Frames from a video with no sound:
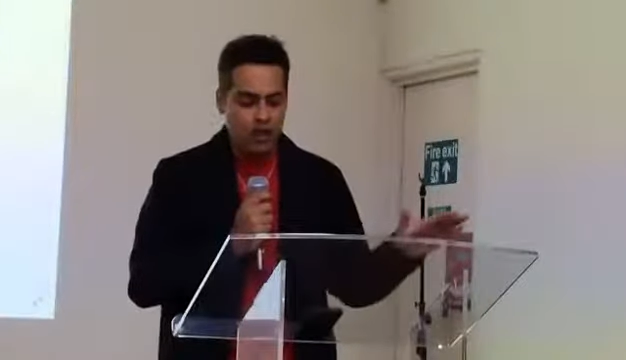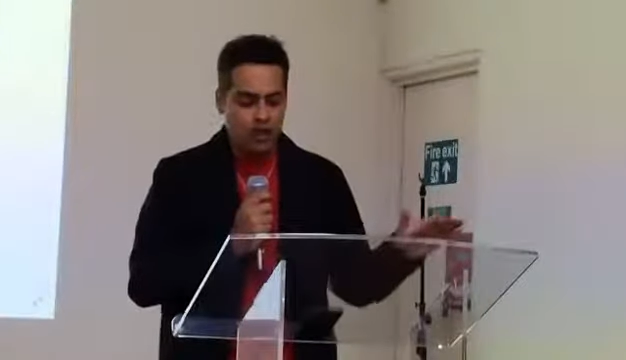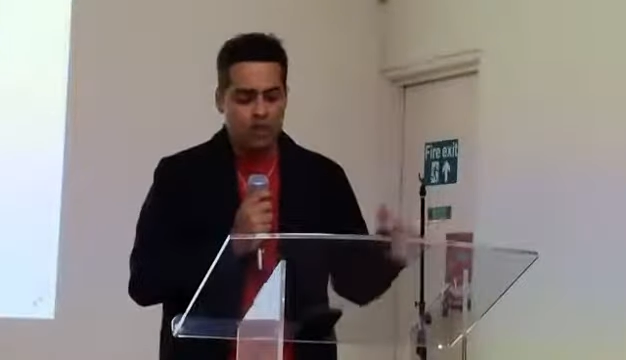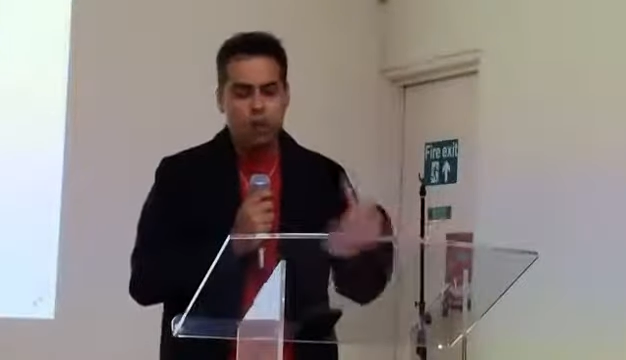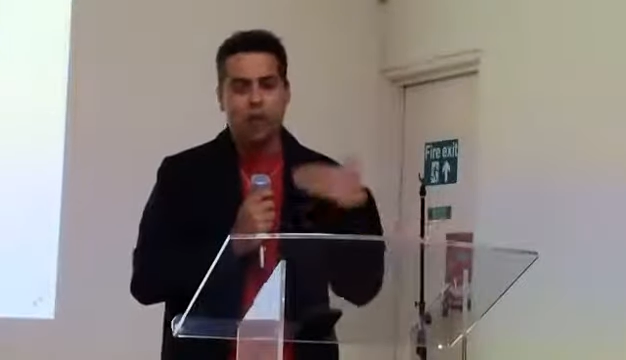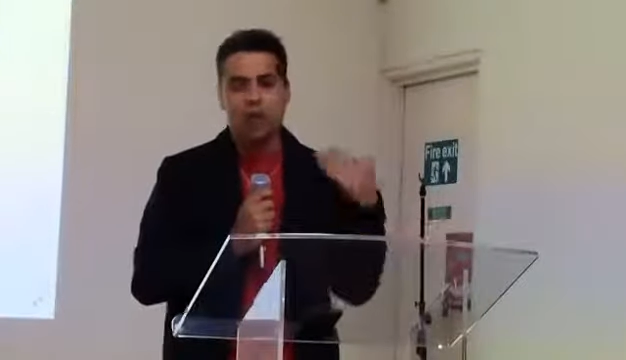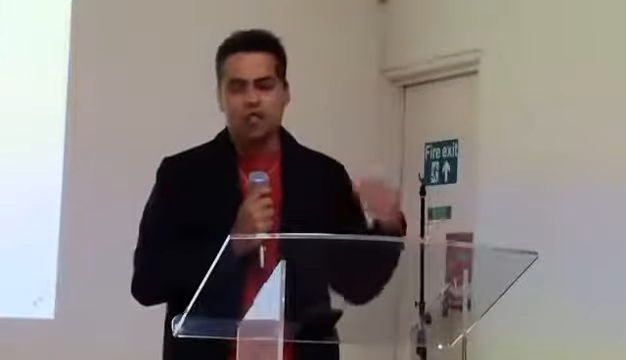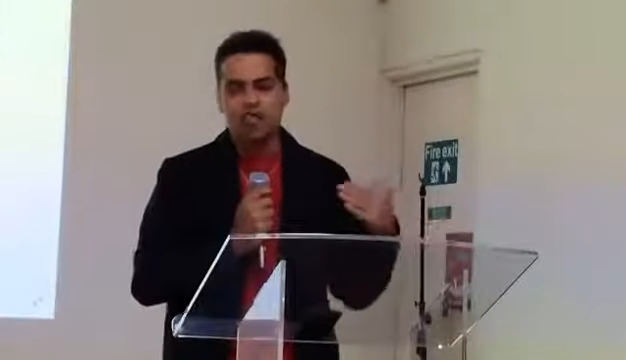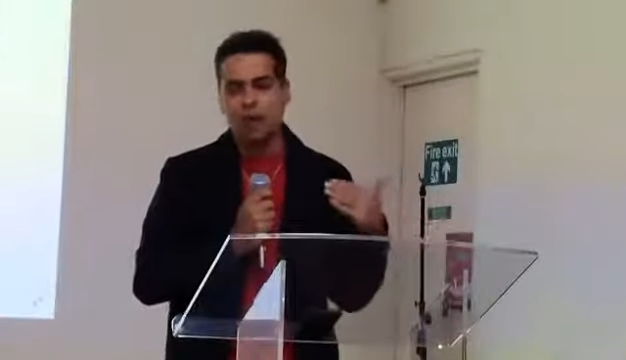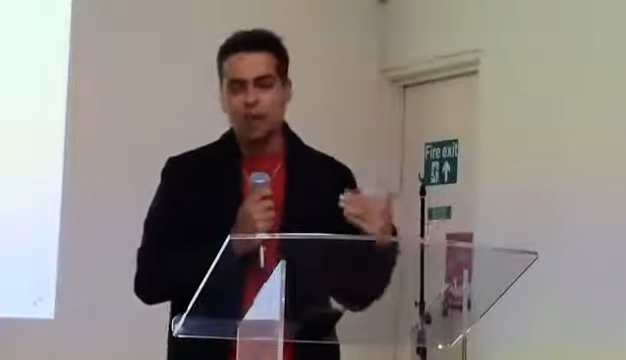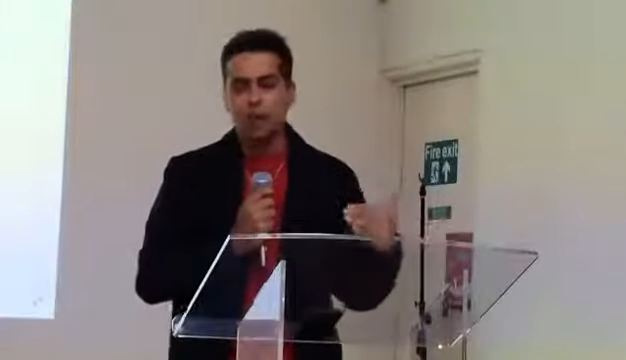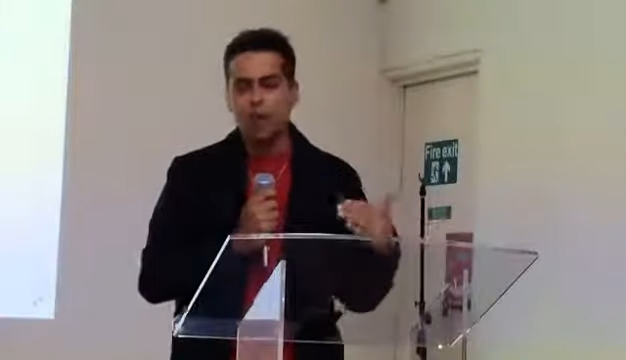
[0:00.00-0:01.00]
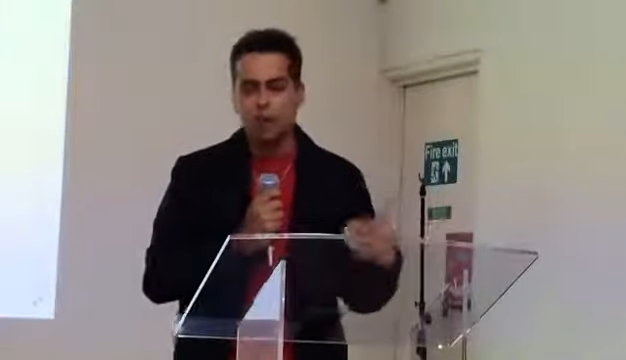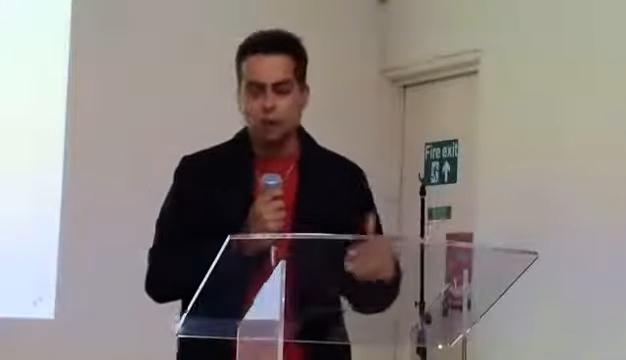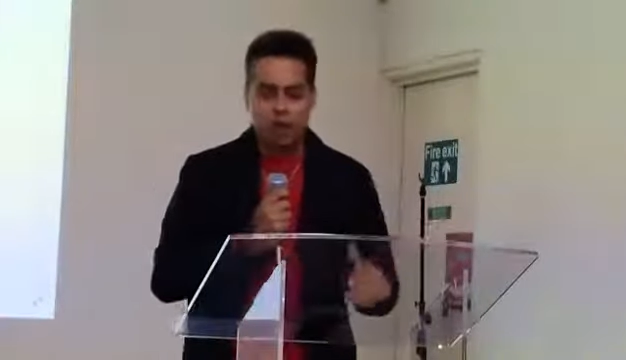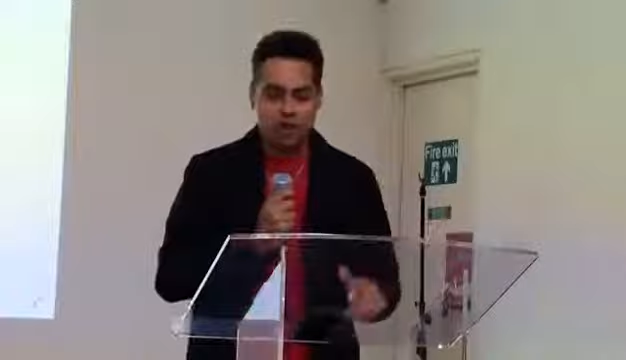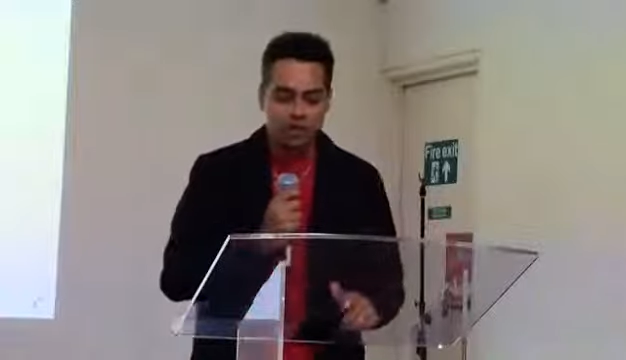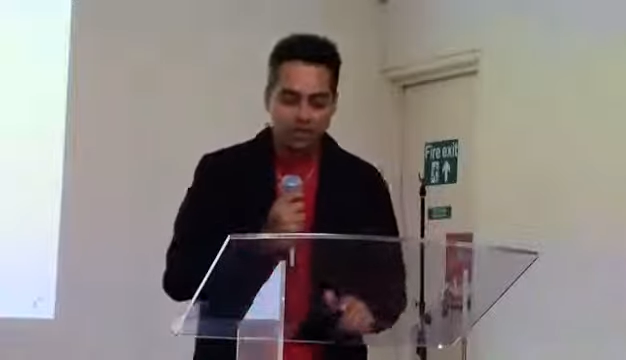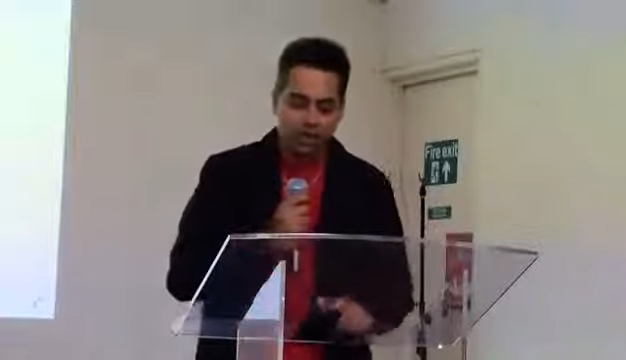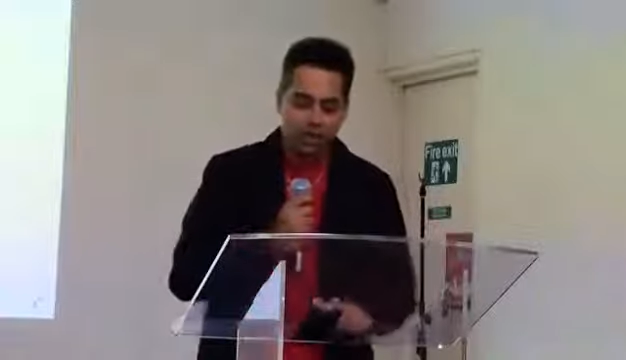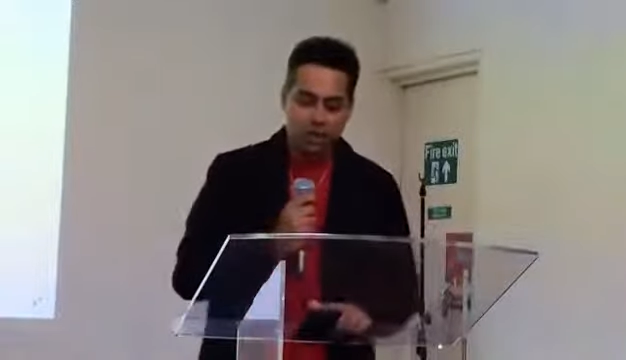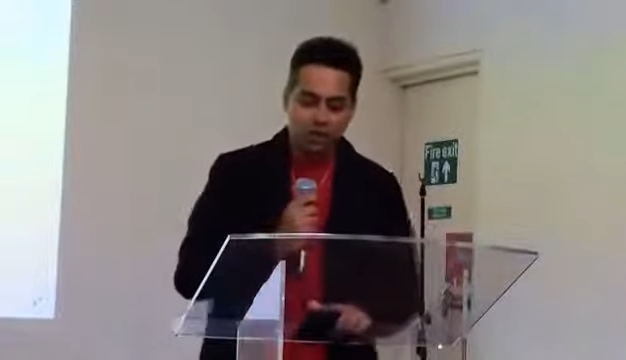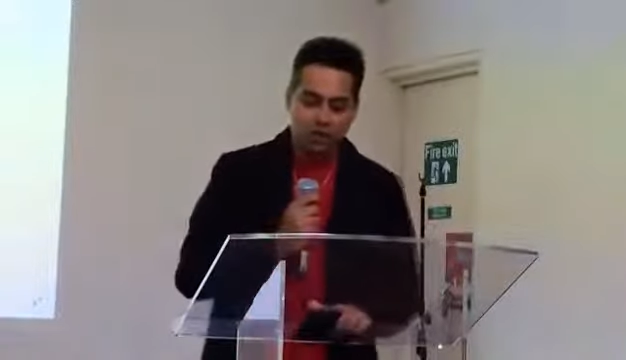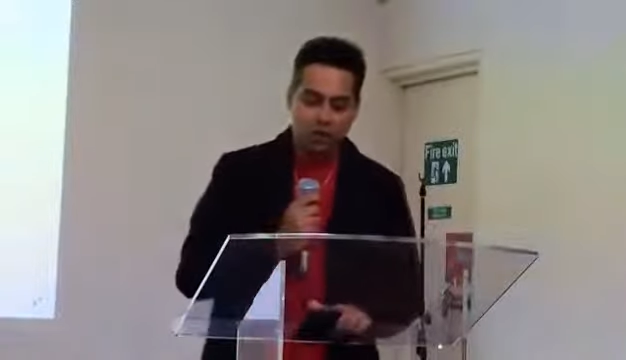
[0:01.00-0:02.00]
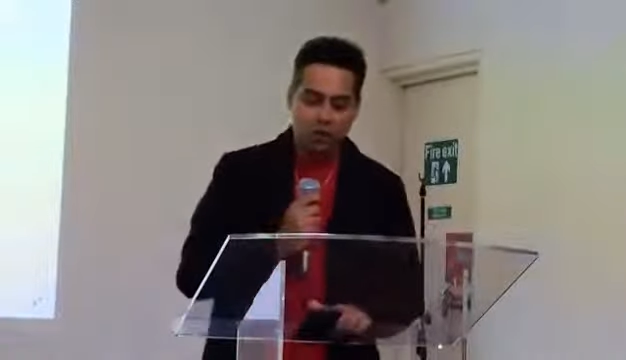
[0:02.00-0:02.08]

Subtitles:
But what some people weren't sure about